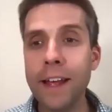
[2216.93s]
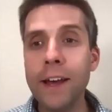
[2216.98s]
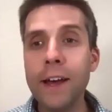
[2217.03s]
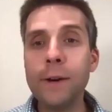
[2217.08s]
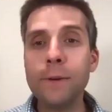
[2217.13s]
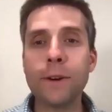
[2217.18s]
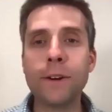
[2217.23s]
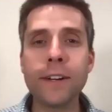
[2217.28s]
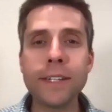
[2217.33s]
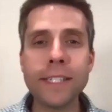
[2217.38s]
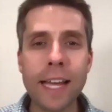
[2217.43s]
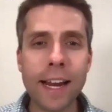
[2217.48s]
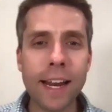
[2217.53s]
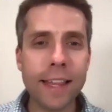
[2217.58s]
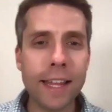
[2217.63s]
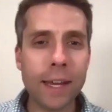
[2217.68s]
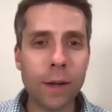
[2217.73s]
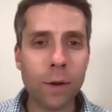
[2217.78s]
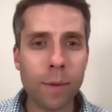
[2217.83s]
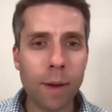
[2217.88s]
Well, Kirsten, I
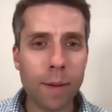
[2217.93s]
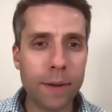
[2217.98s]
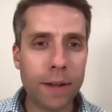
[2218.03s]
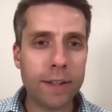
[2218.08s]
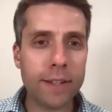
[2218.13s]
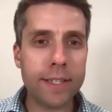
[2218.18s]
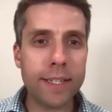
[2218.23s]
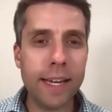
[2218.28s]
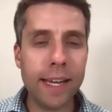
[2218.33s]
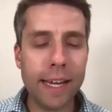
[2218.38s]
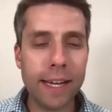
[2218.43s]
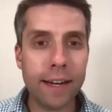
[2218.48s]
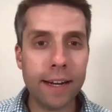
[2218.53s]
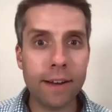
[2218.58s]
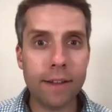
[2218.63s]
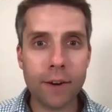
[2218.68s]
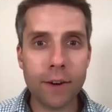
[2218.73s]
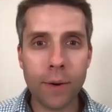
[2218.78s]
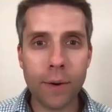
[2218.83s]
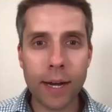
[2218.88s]
think we might be able to sneak in
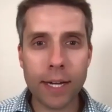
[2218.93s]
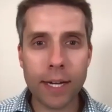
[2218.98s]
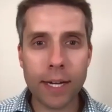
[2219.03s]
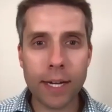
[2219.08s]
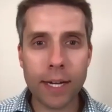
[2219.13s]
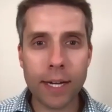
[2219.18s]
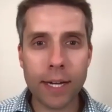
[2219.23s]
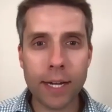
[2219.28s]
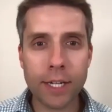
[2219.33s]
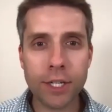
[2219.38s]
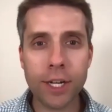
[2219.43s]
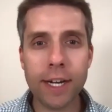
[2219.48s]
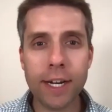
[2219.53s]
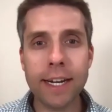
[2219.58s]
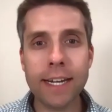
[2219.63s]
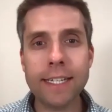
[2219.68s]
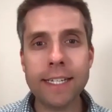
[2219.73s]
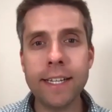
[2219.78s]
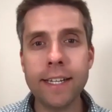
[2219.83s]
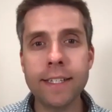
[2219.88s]
another question, and I
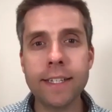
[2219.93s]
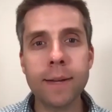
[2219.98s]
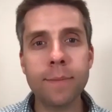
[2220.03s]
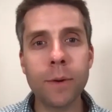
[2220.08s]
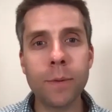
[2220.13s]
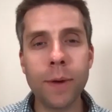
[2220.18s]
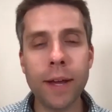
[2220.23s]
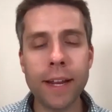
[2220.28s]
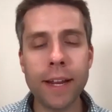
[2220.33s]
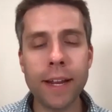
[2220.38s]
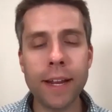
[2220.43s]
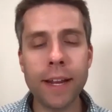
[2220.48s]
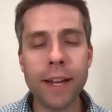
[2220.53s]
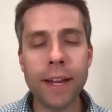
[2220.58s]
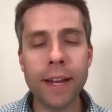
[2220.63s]
see some waiting so